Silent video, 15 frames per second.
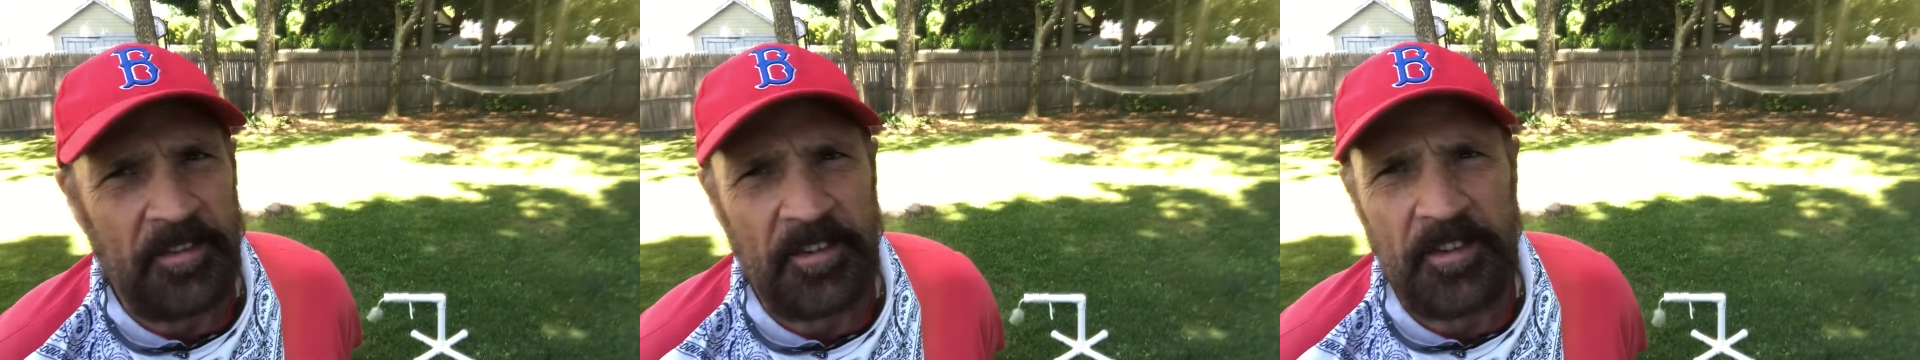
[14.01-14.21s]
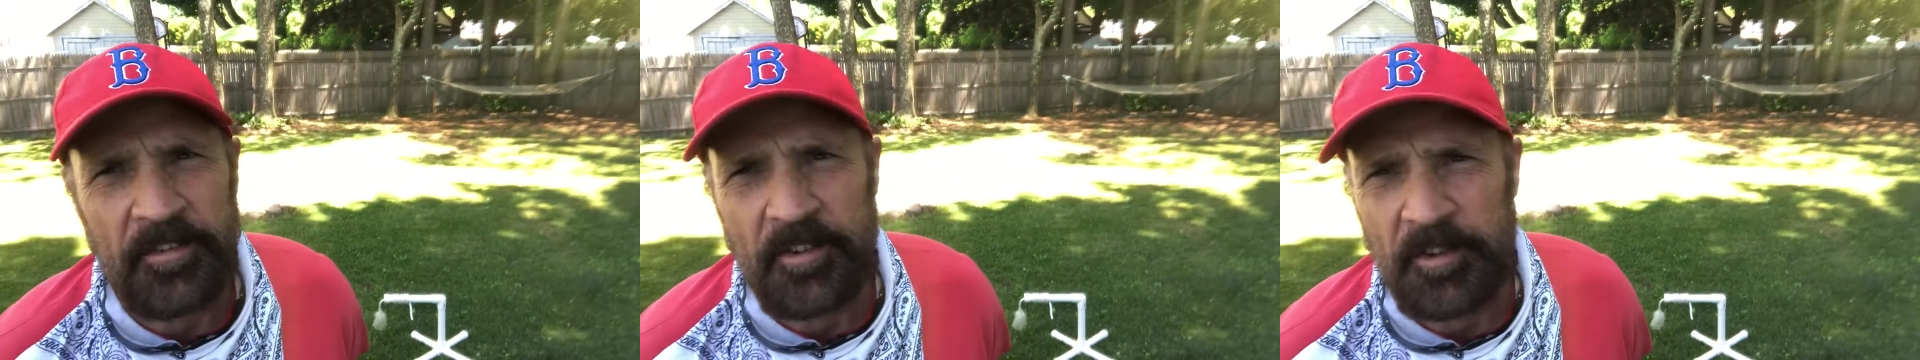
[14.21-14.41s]

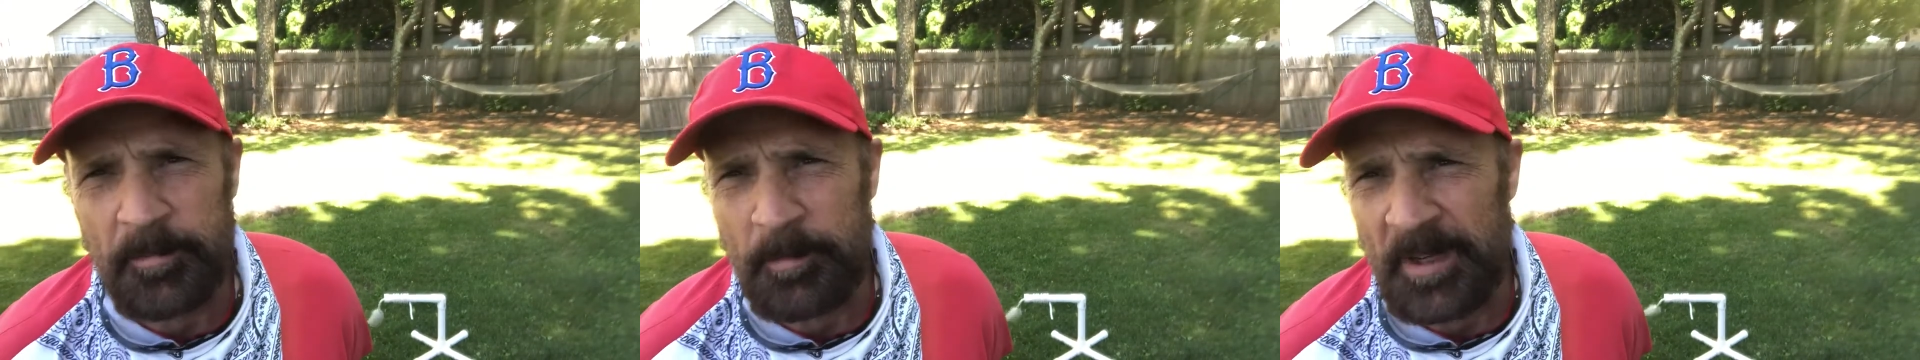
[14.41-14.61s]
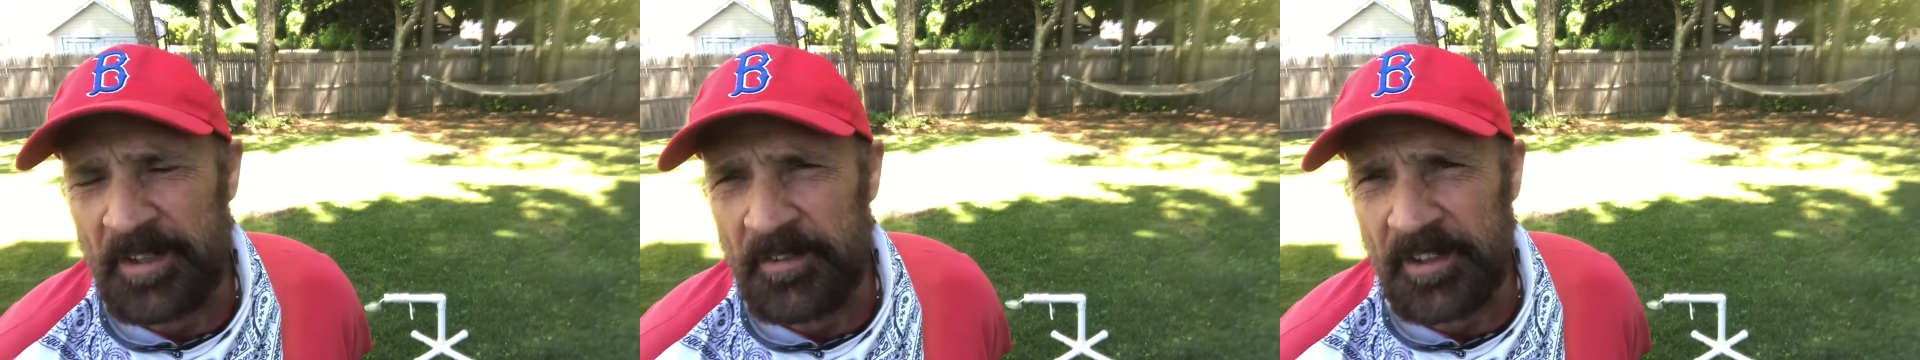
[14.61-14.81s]
is just
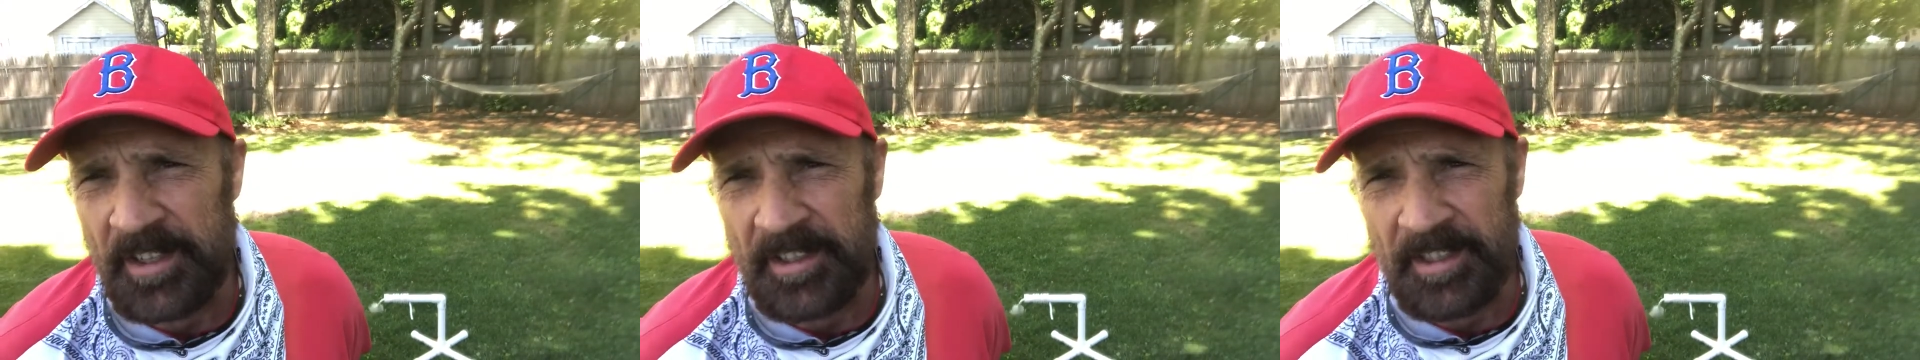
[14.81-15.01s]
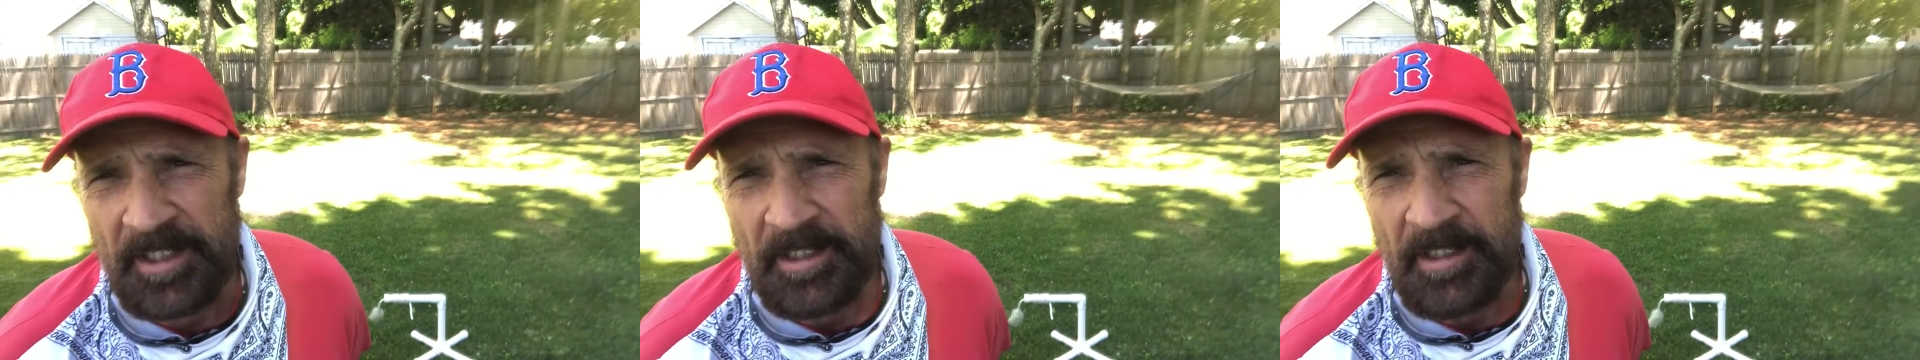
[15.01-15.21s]

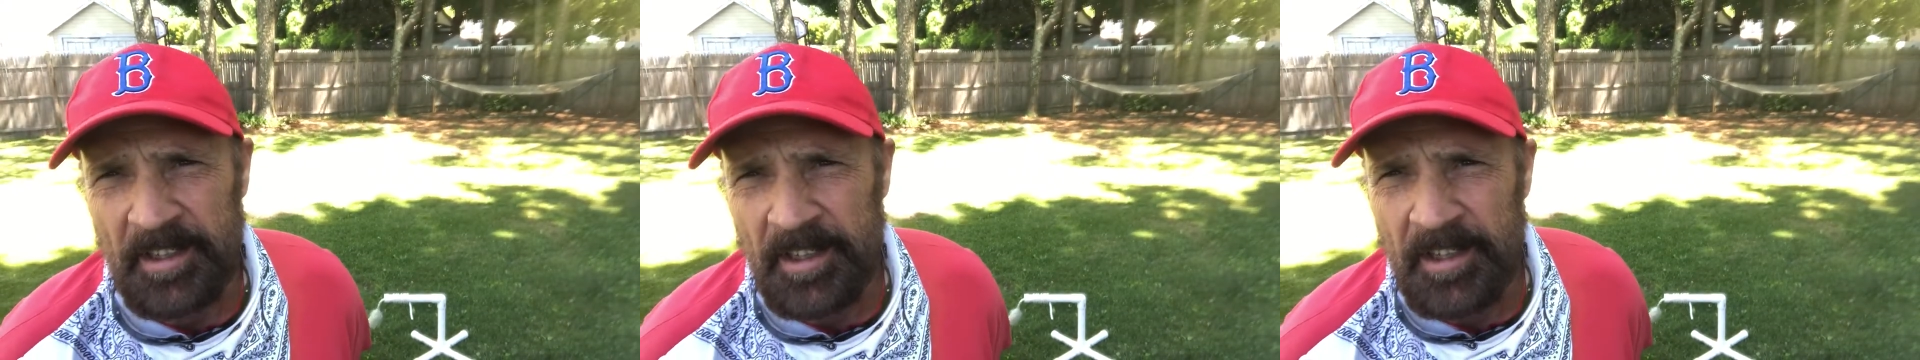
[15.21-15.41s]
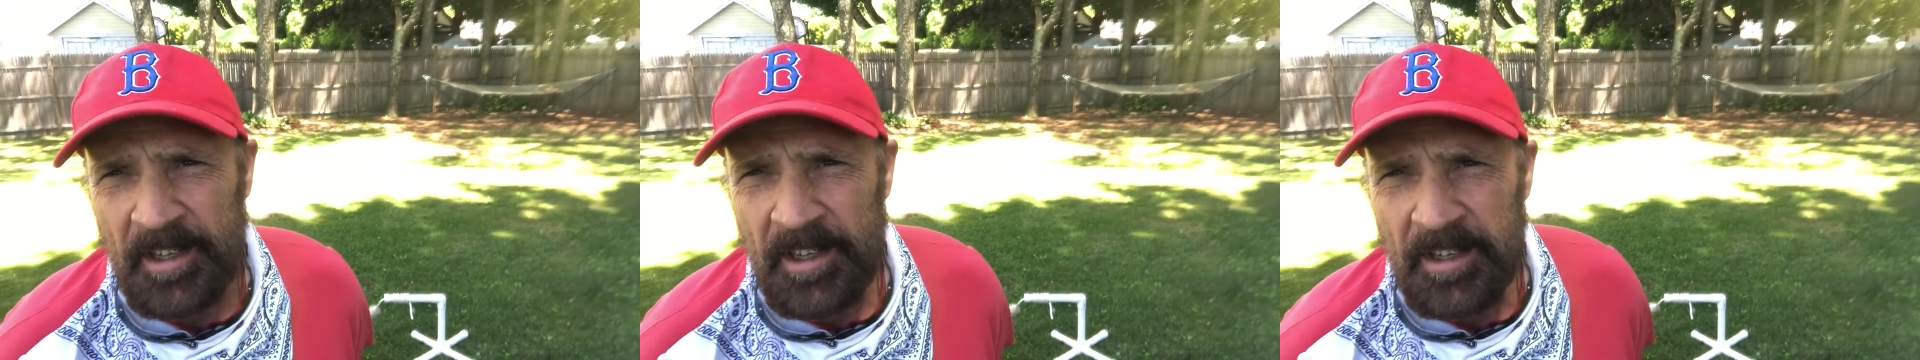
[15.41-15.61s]
basically
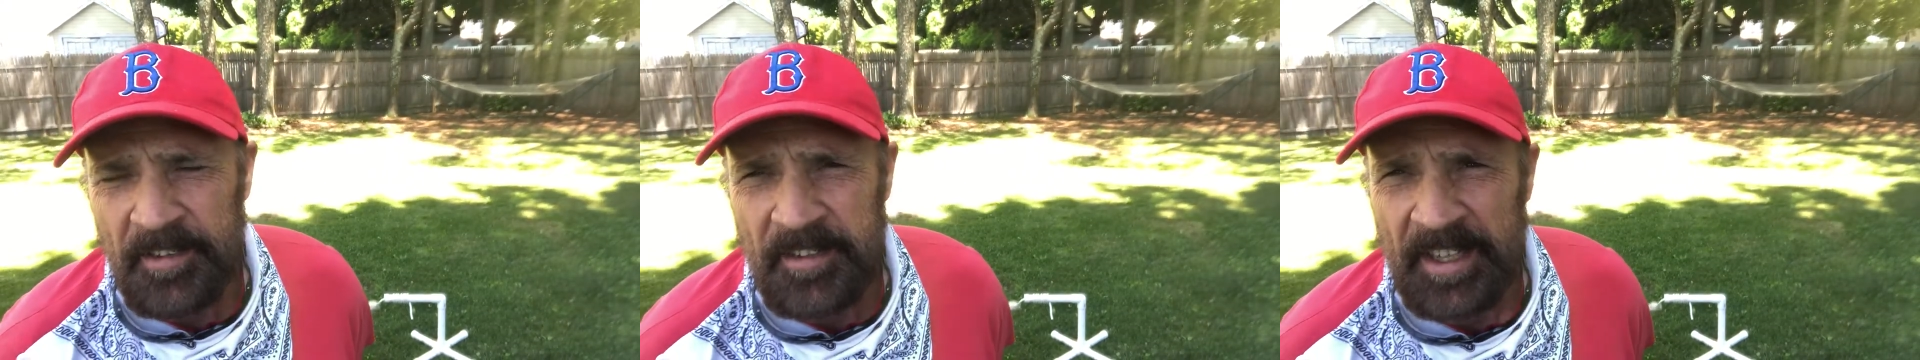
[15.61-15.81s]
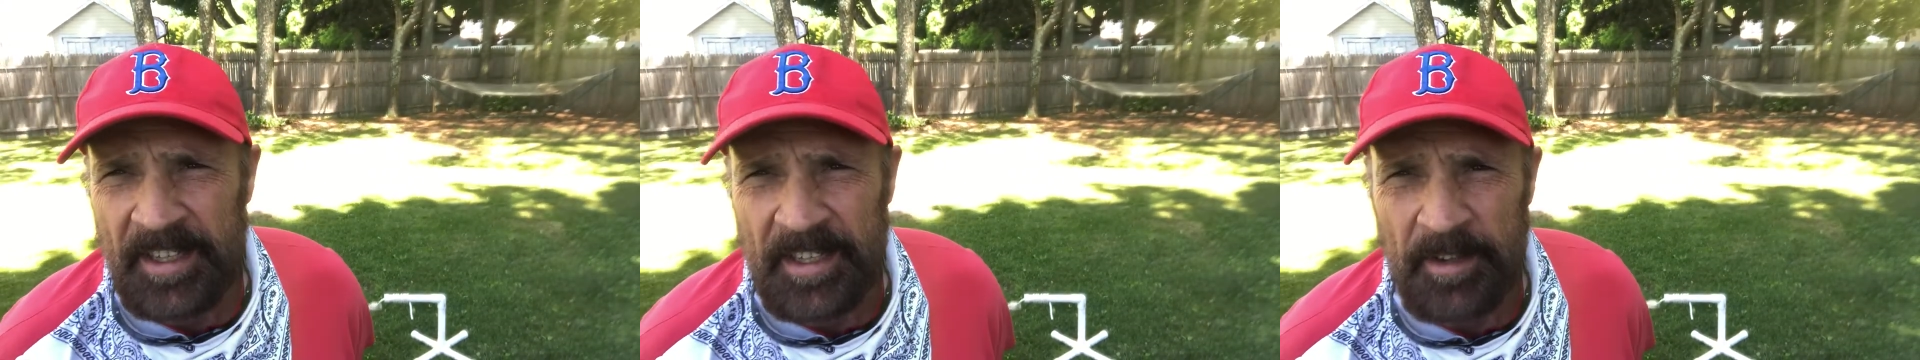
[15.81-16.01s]

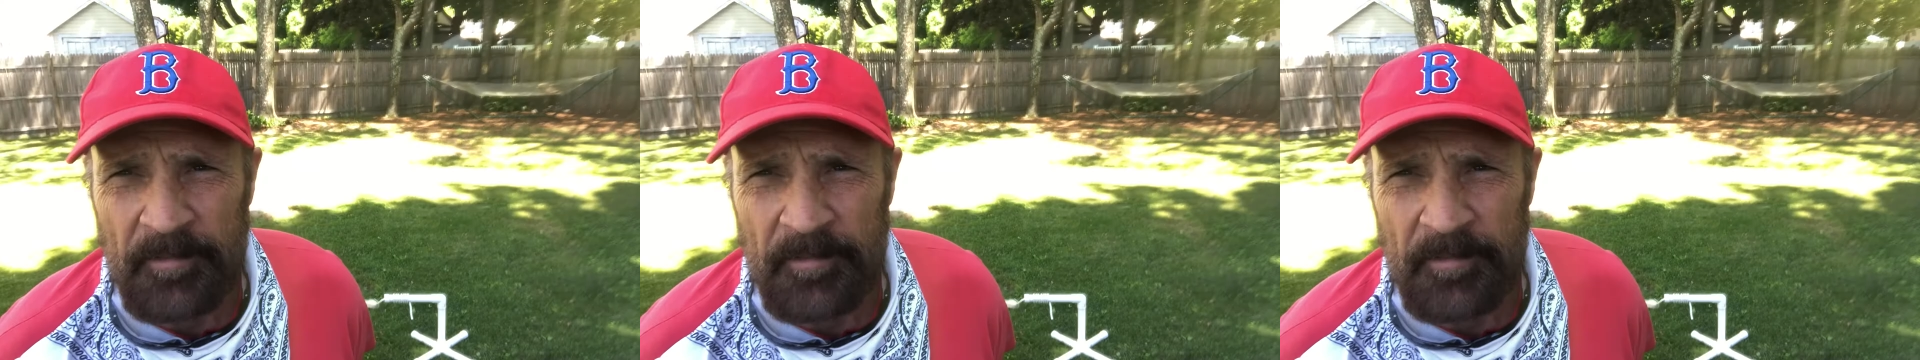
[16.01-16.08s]
taking